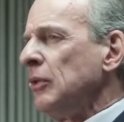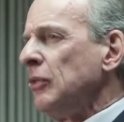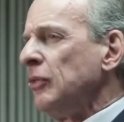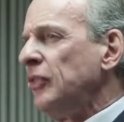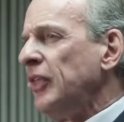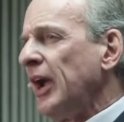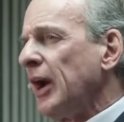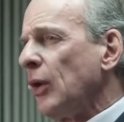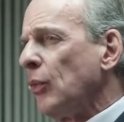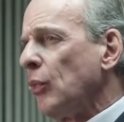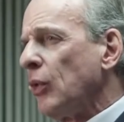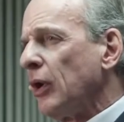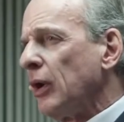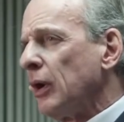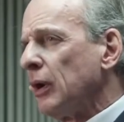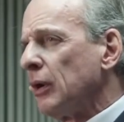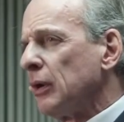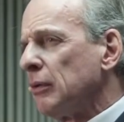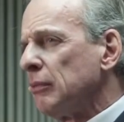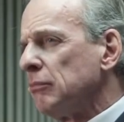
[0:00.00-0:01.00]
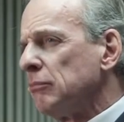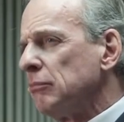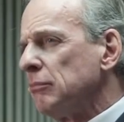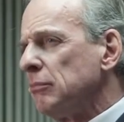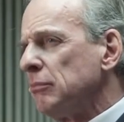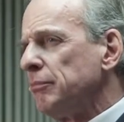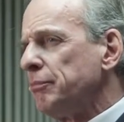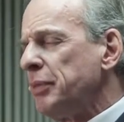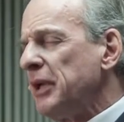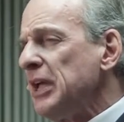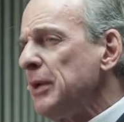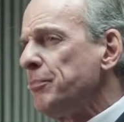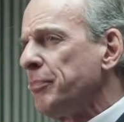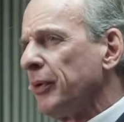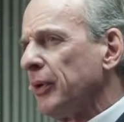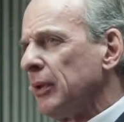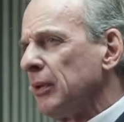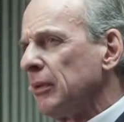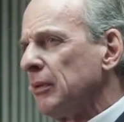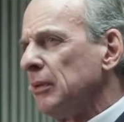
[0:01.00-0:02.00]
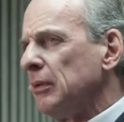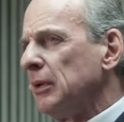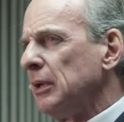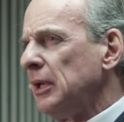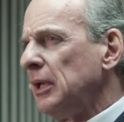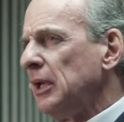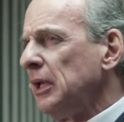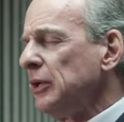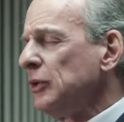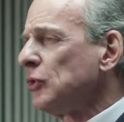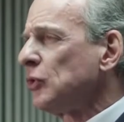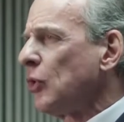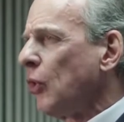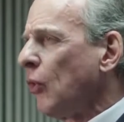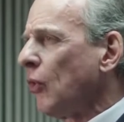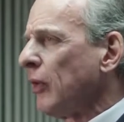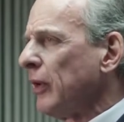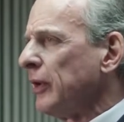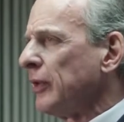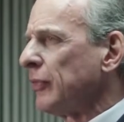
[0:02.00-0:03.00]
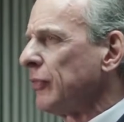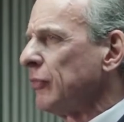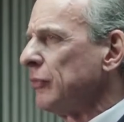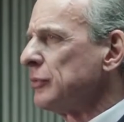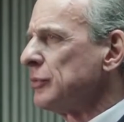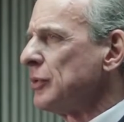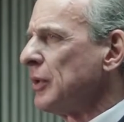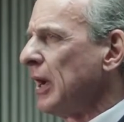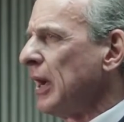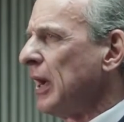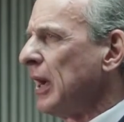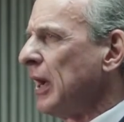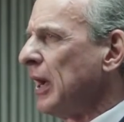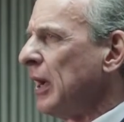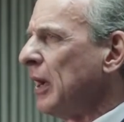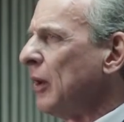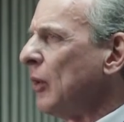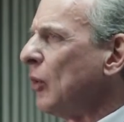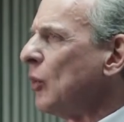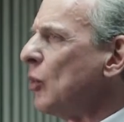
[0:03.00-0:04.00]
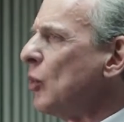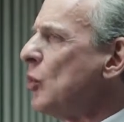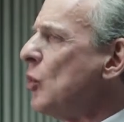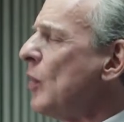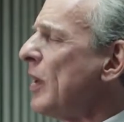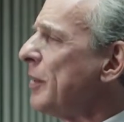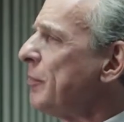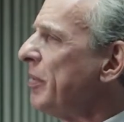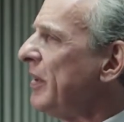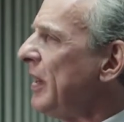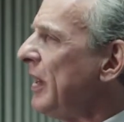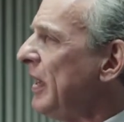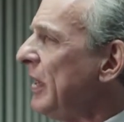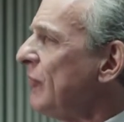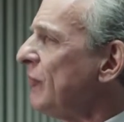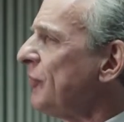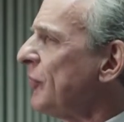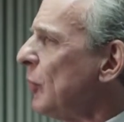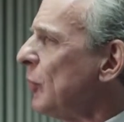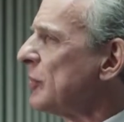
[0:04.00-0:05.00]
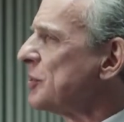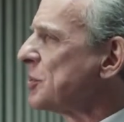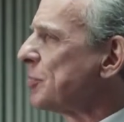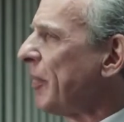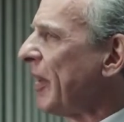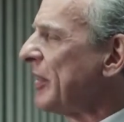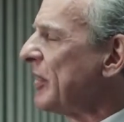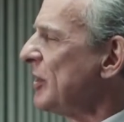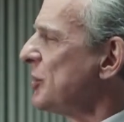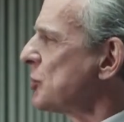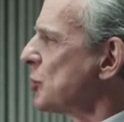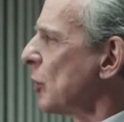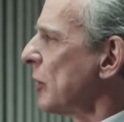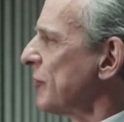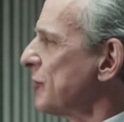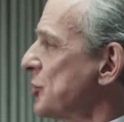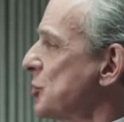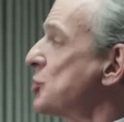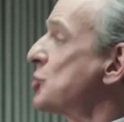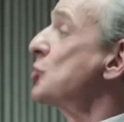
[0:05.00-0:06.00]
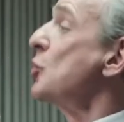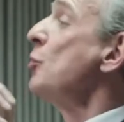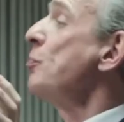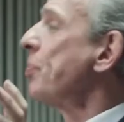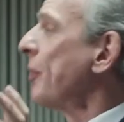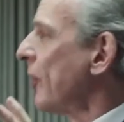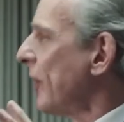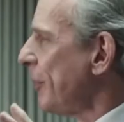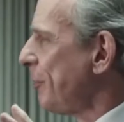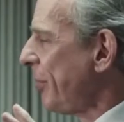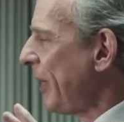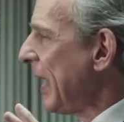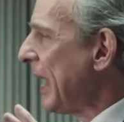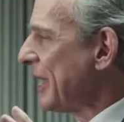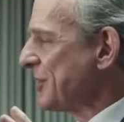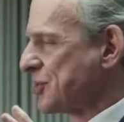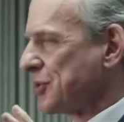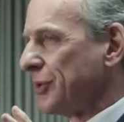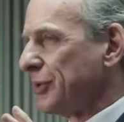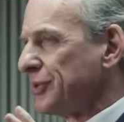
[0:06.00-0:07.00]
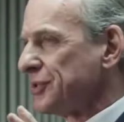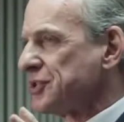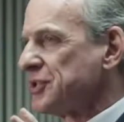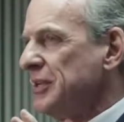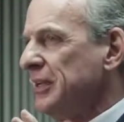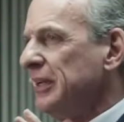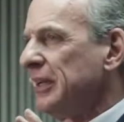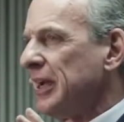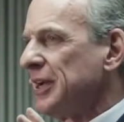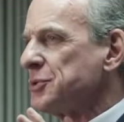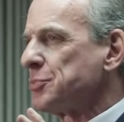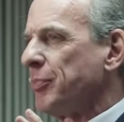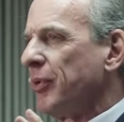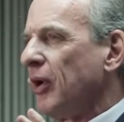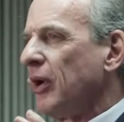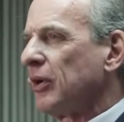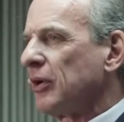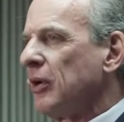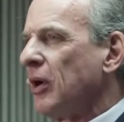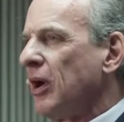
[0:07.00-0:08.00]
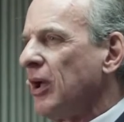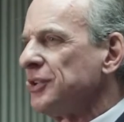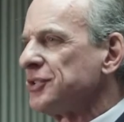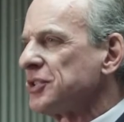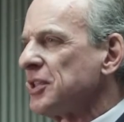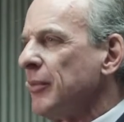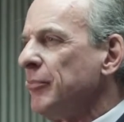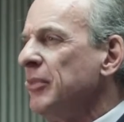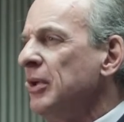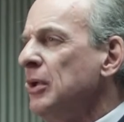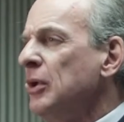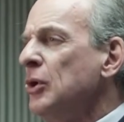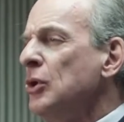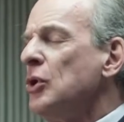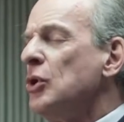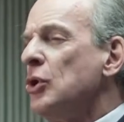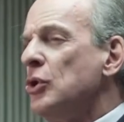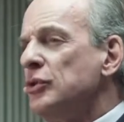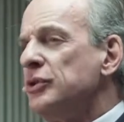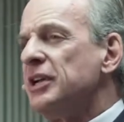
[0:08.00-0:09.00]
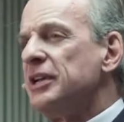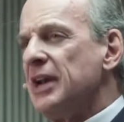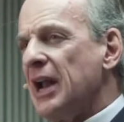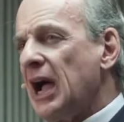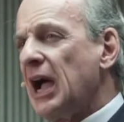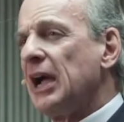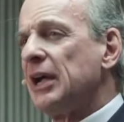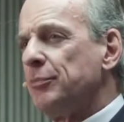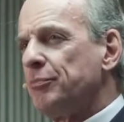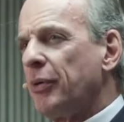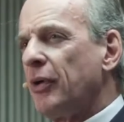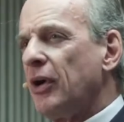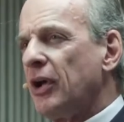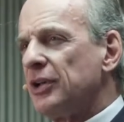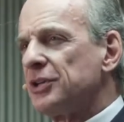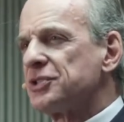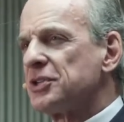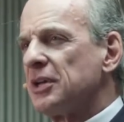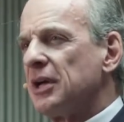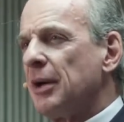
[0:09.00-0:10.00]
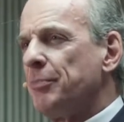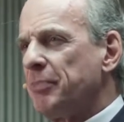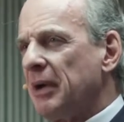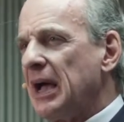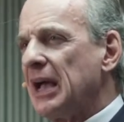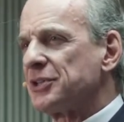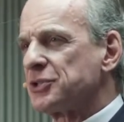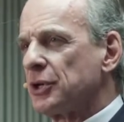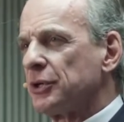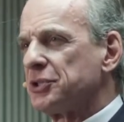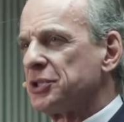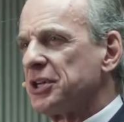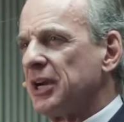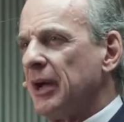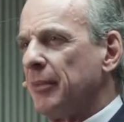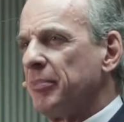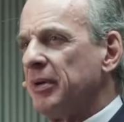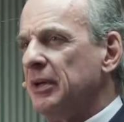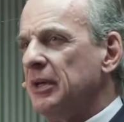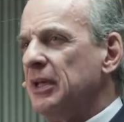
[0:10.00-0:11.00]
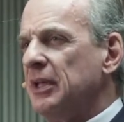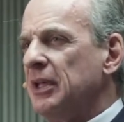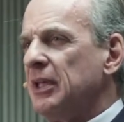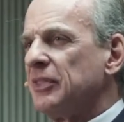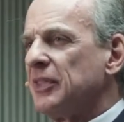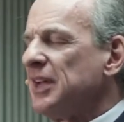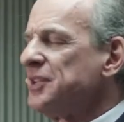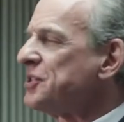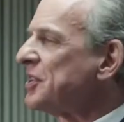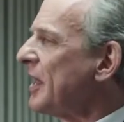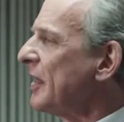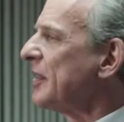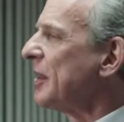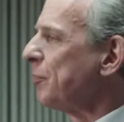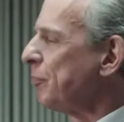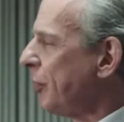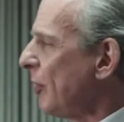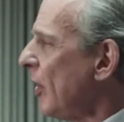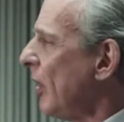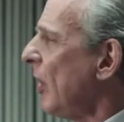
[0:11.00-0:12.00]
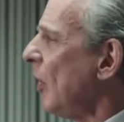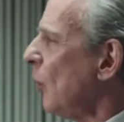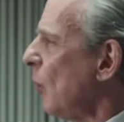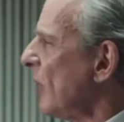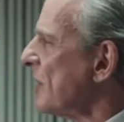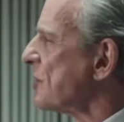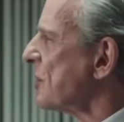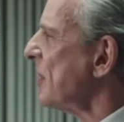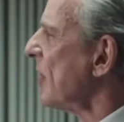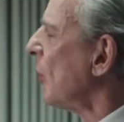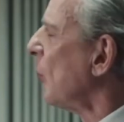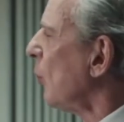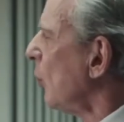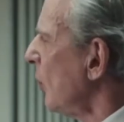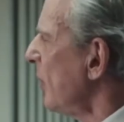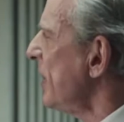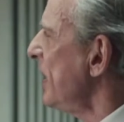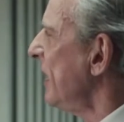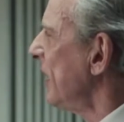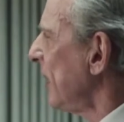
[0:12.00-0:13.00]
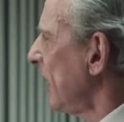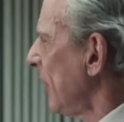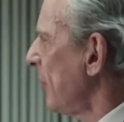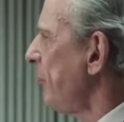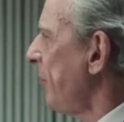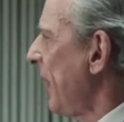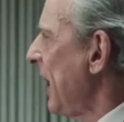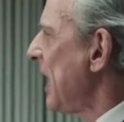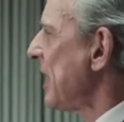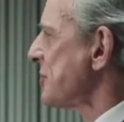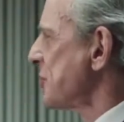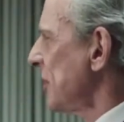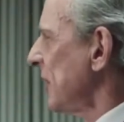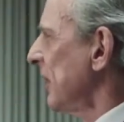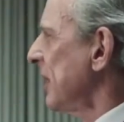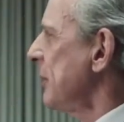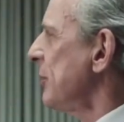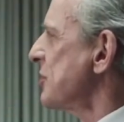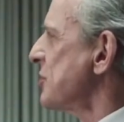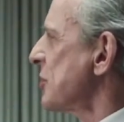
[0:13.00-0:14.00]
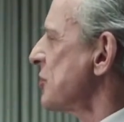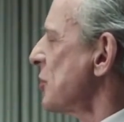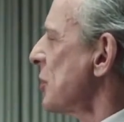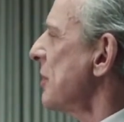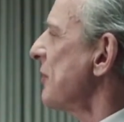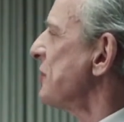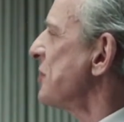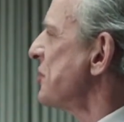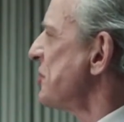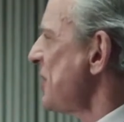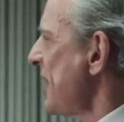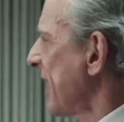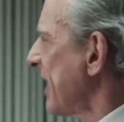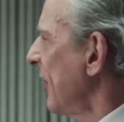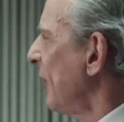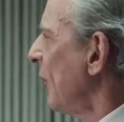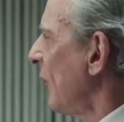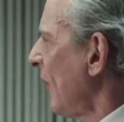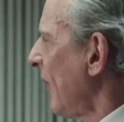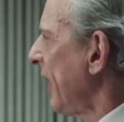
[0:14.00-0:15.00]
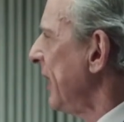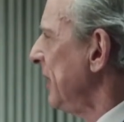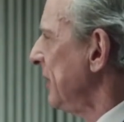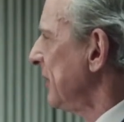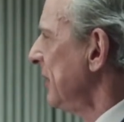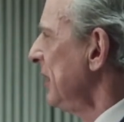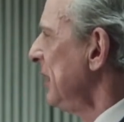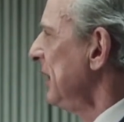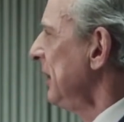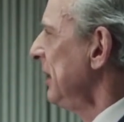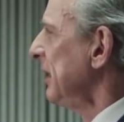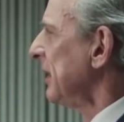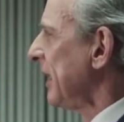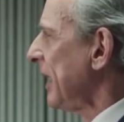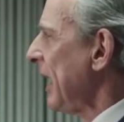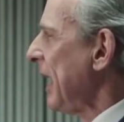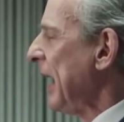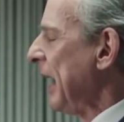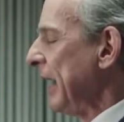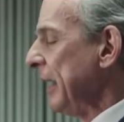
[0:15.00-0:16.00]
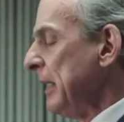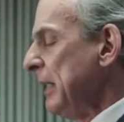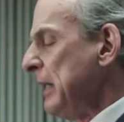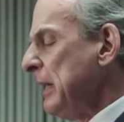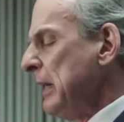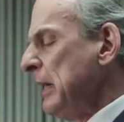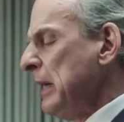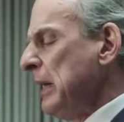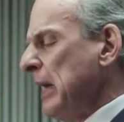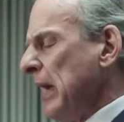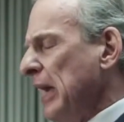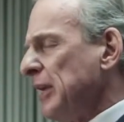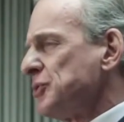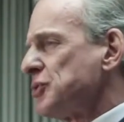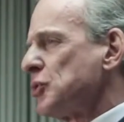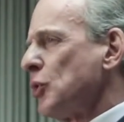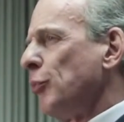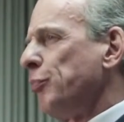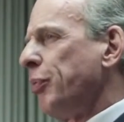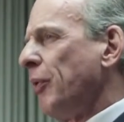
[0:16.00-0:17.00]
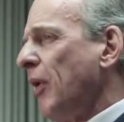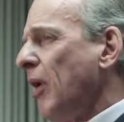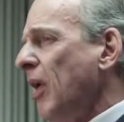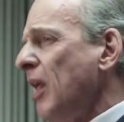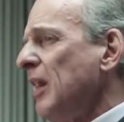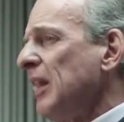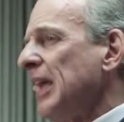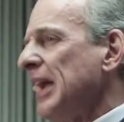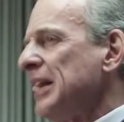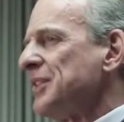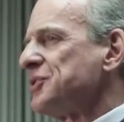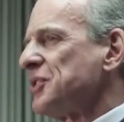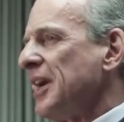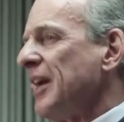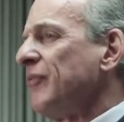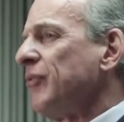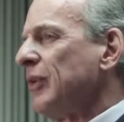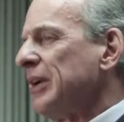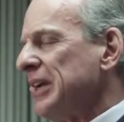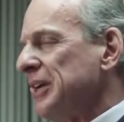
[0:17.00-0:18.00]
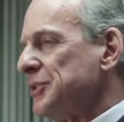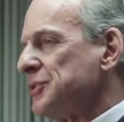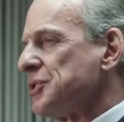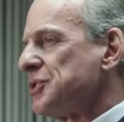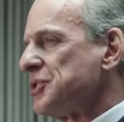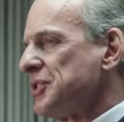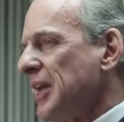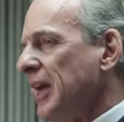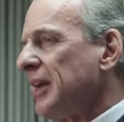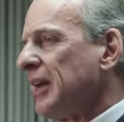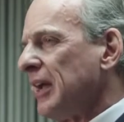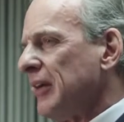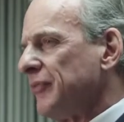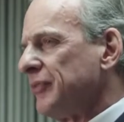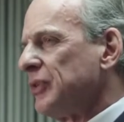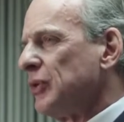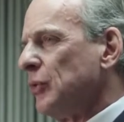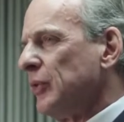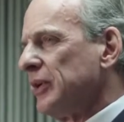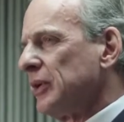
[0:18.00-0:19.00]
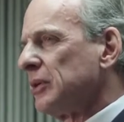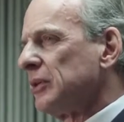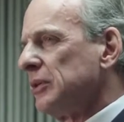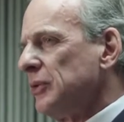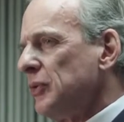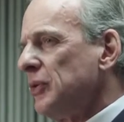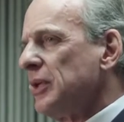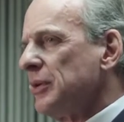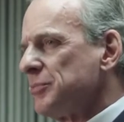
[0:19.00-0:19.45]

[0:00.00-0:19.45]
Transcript: there were people in Corinth uh, who had been influenced by these sort of super apostles, as Paul calls them, who denied Paul's apostleship. They said that Paul wasn't a real apostle, he was a sort of second rate guy. And so Paul has every incentive to include